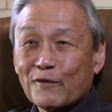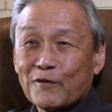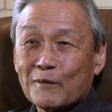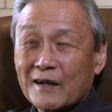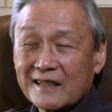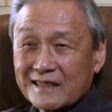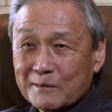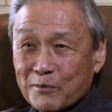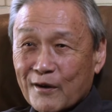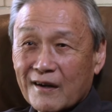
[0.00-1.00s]
from
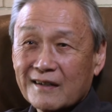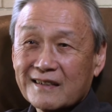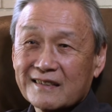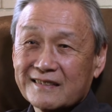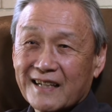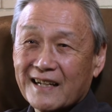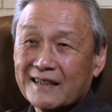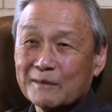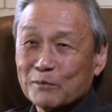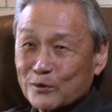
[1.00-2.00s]
Huntington Park can
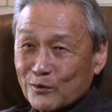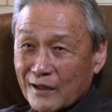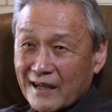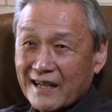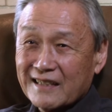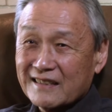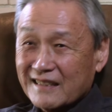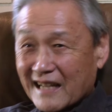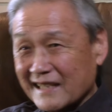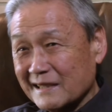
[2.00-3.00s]
take the Blue Line and the
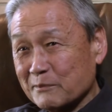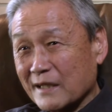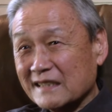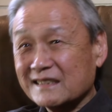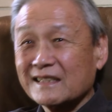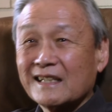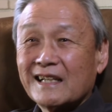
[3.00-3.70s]
90 bus